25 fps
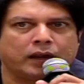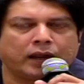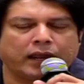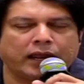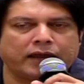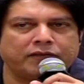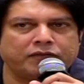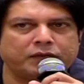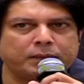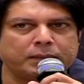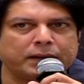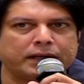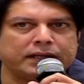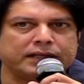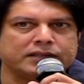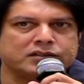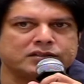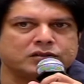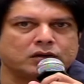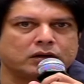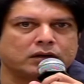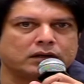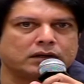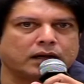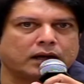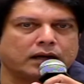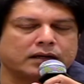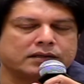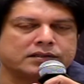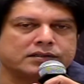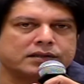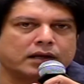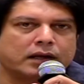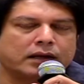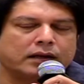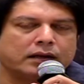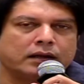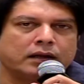Everybody's got a dark
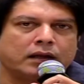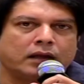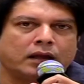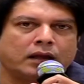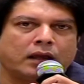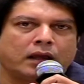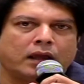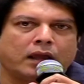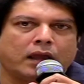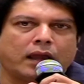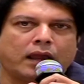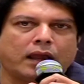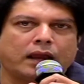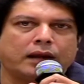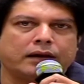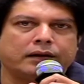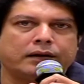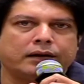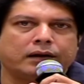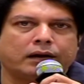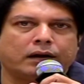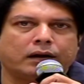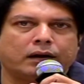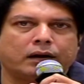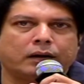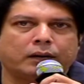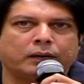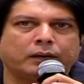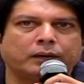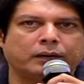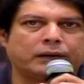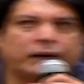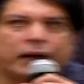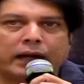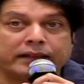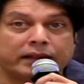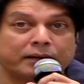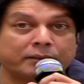side, and
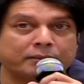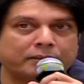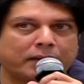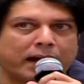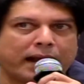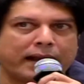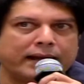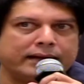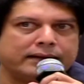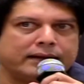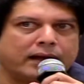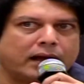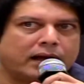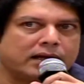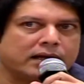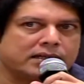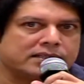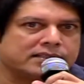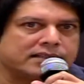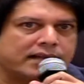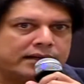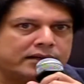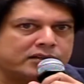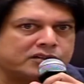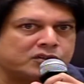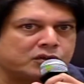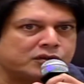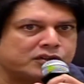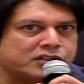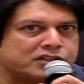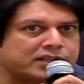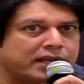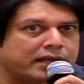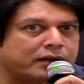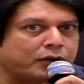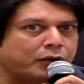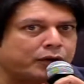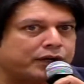I think my dark side is on
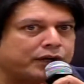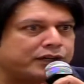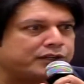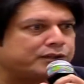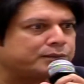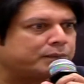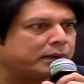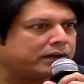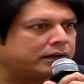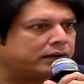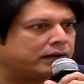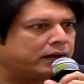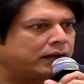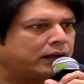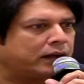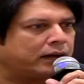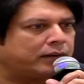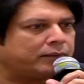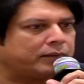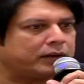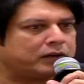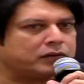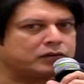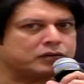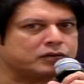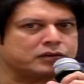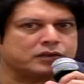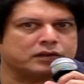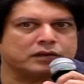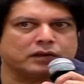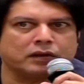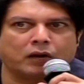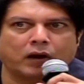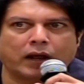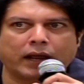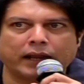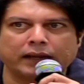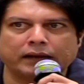steroids. But because, you
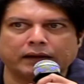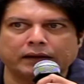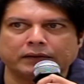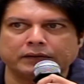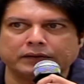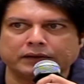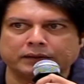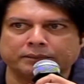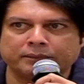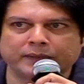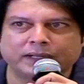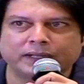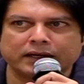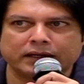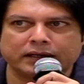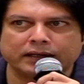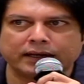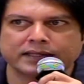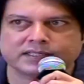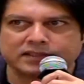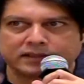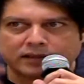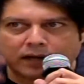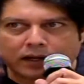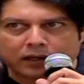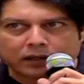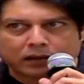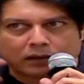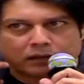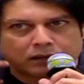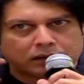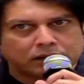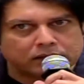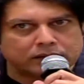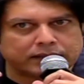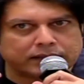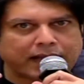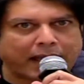know, the minute I start
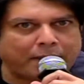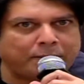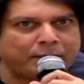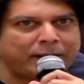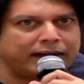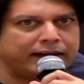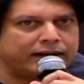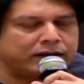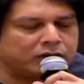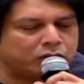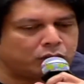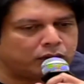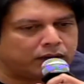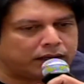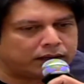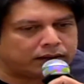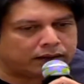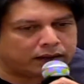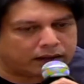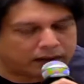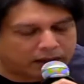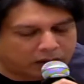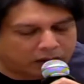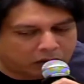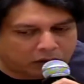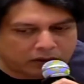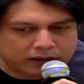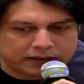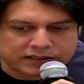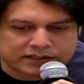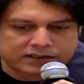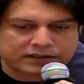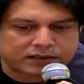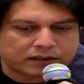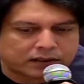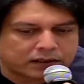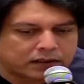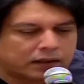tapping into it, all
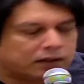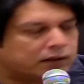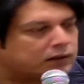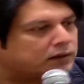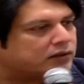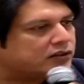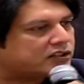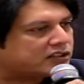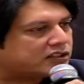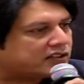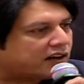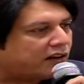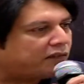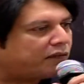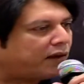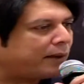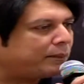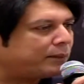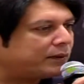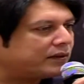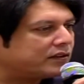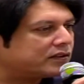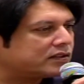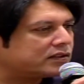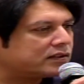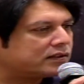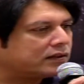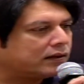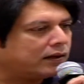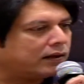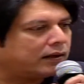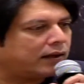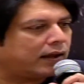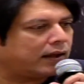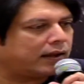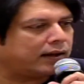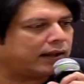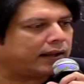this stuff happens,
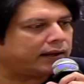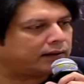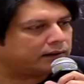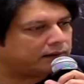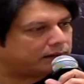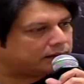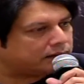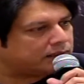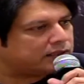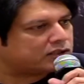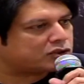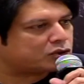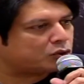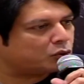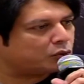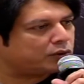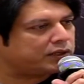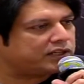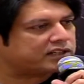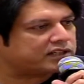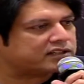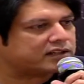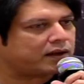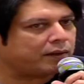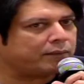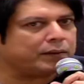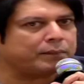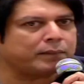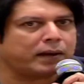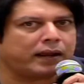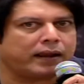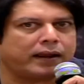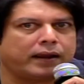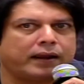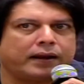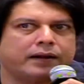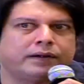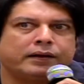and like these stories come in
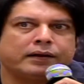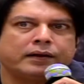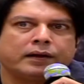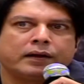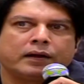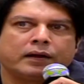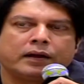my head.